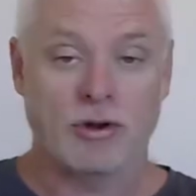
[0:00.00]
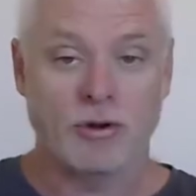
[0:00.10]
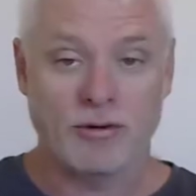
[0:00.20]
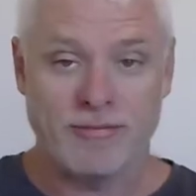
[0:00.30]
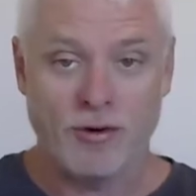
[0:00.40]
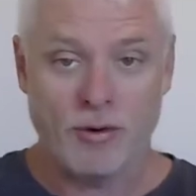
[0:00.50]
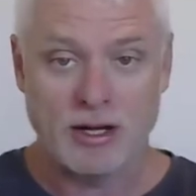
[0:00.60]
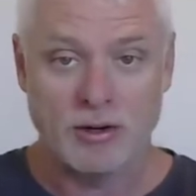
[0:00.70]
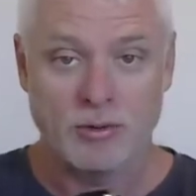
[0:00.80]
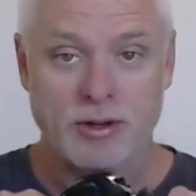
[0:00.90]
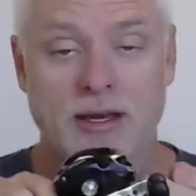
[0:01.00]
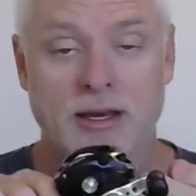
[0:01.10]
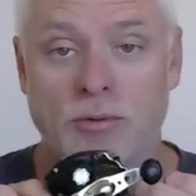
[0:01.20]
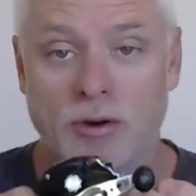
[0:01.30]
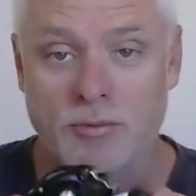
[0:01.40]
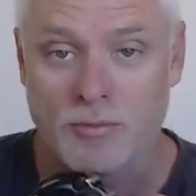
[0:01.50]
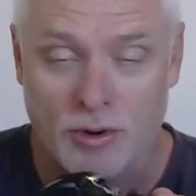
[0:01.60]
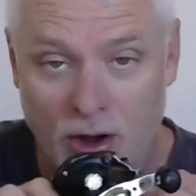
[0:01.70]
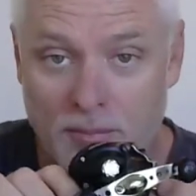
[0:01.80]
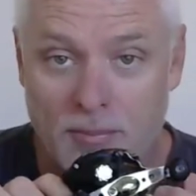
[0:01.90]
to look for when you're looking at a rod and reel
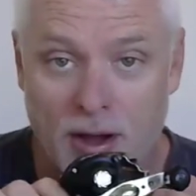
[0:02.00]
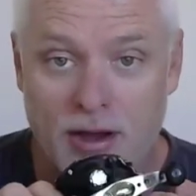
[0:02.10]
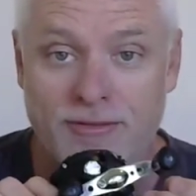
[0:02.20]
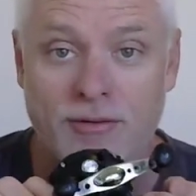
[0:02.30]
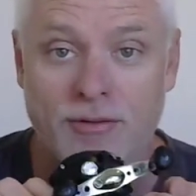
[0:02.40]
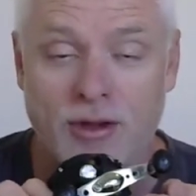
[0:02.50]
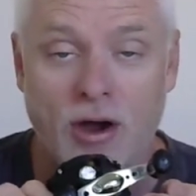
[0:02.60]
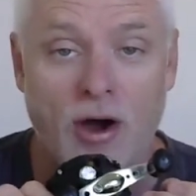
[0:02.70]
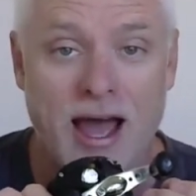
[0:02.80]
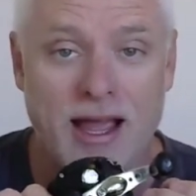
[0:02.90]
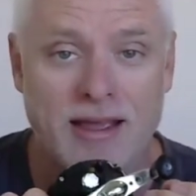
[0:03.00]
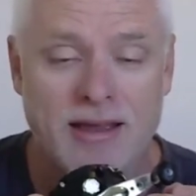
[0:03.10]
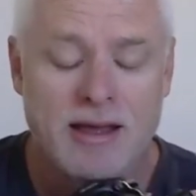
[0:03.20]
combo for the kayak.